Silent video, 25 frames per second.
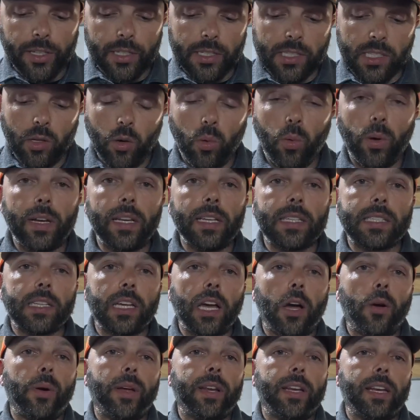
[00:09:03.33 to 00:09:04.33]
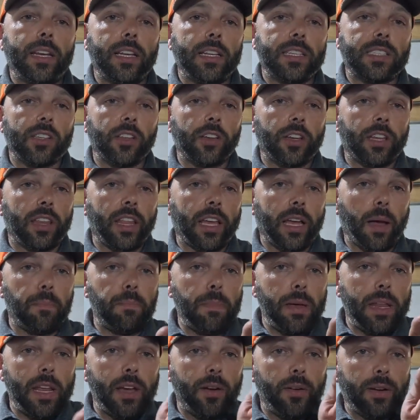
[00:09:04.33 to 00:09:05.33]
So when it's going and it's looking like a
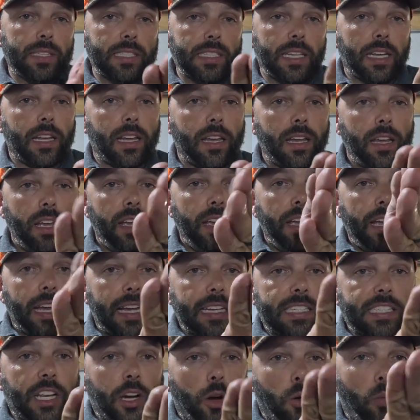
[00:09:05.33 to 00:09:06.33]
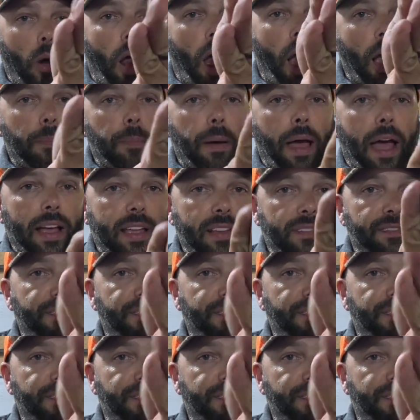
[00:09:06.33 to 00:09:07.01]
minnow, it's gonna rock back and